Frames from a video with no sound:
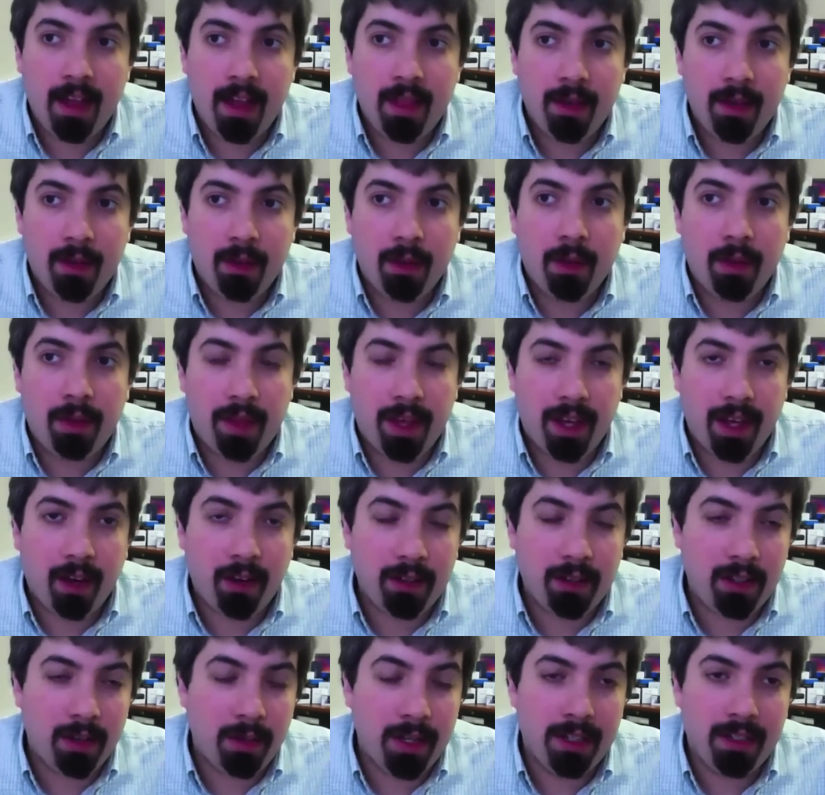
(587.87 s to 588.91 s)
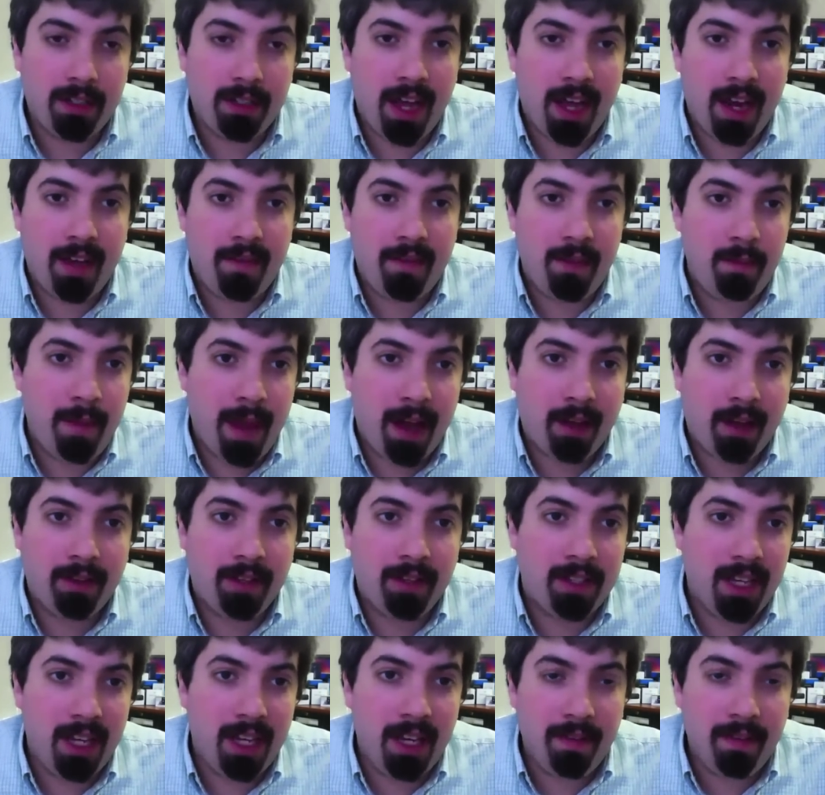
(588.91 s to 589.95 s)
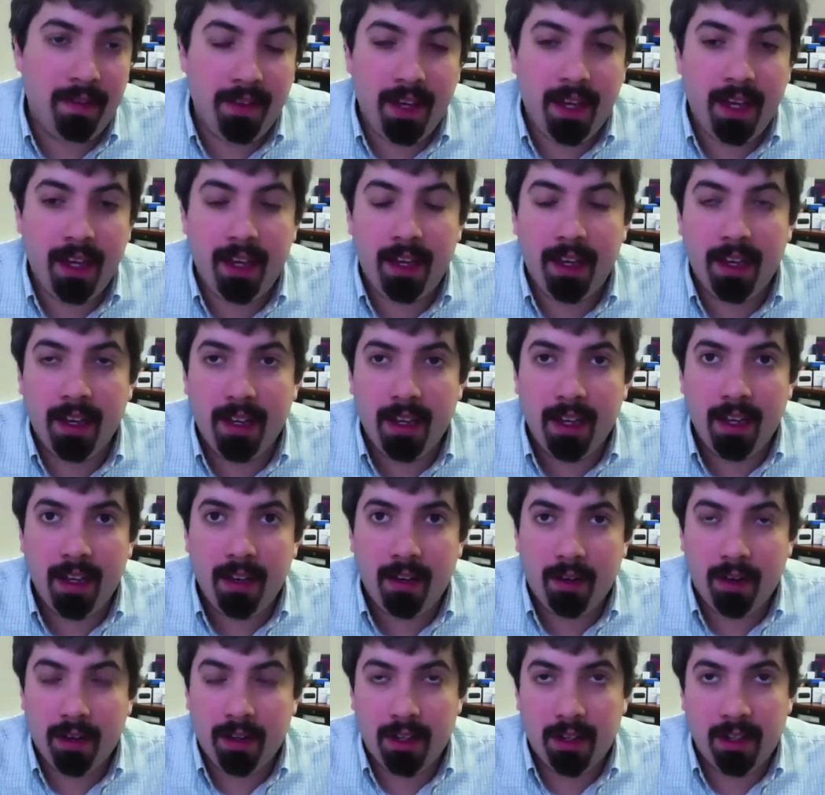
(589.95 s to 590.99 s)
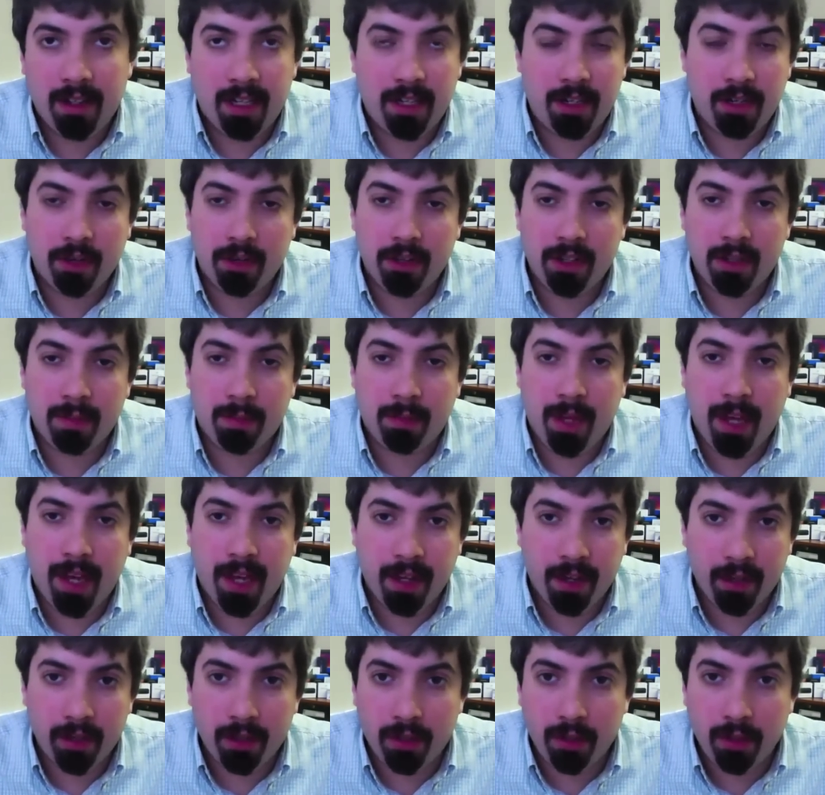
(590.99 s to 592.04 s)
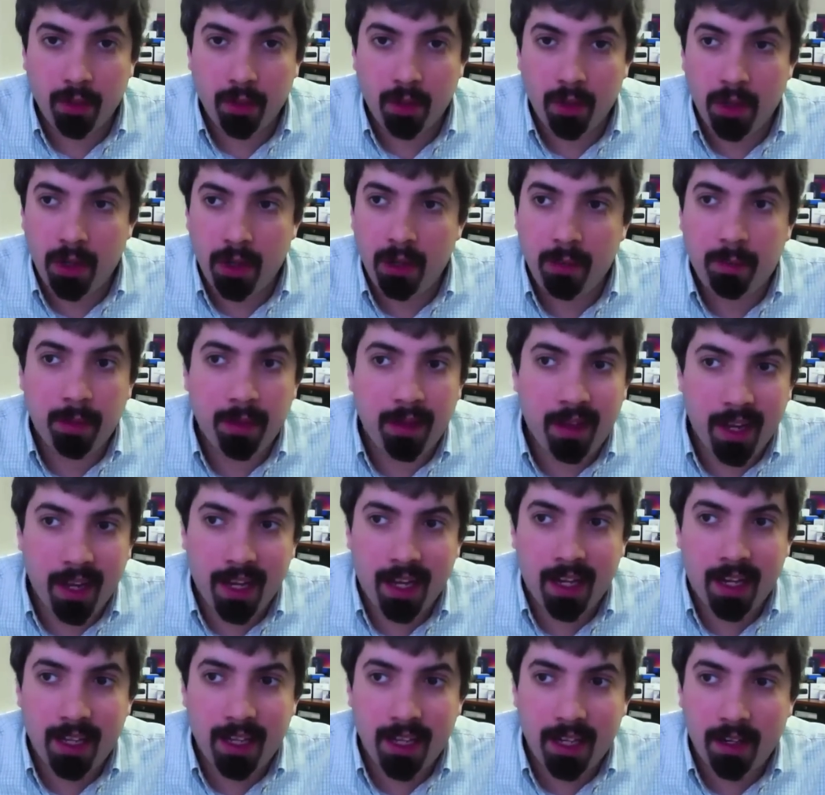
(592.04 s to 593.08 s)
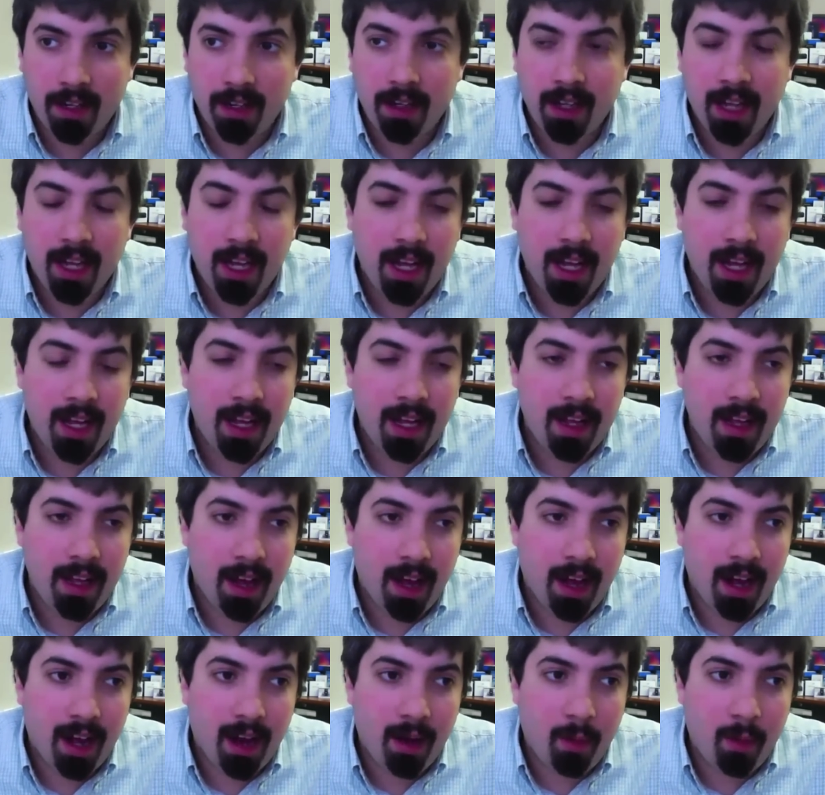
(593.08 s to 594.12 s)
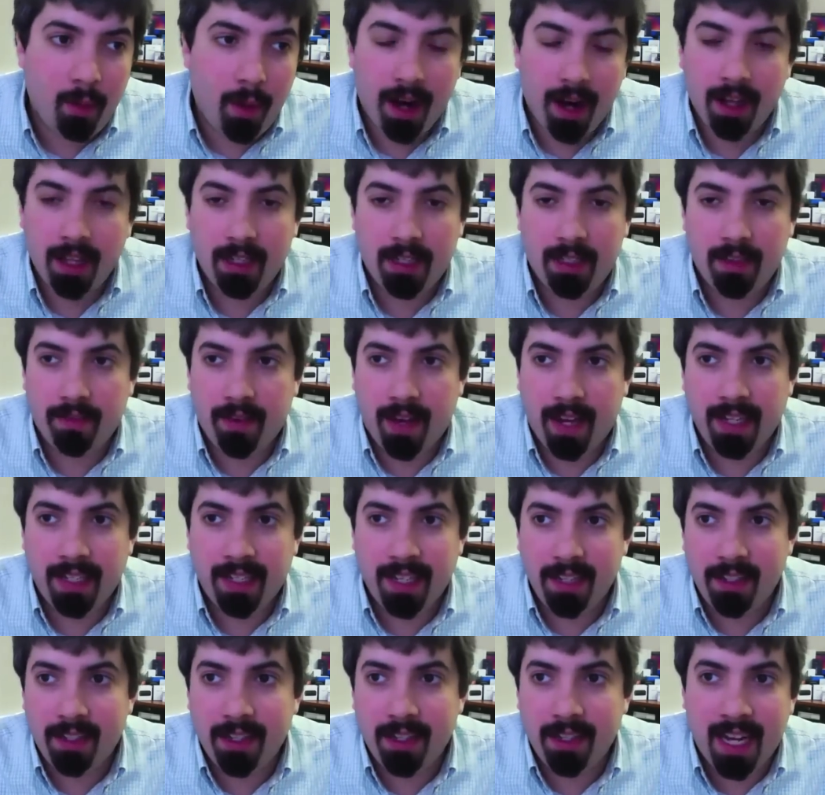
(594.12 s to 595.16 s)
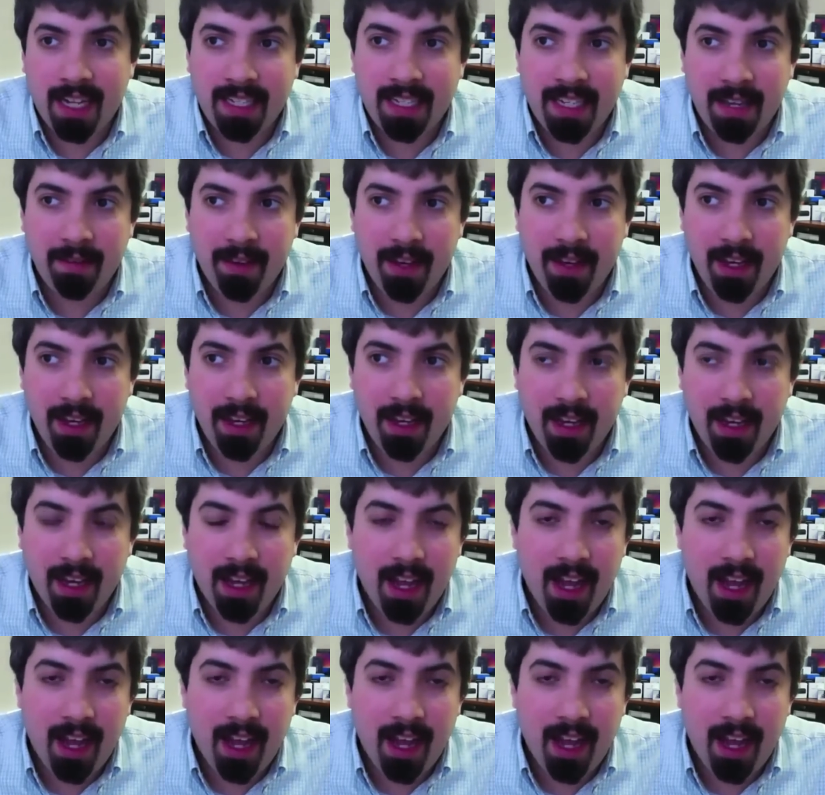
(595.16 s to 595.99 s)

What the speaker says: The cool thing also is that if you mount a TV or a digital display in the shul, you plug in a little wireless device into that TV,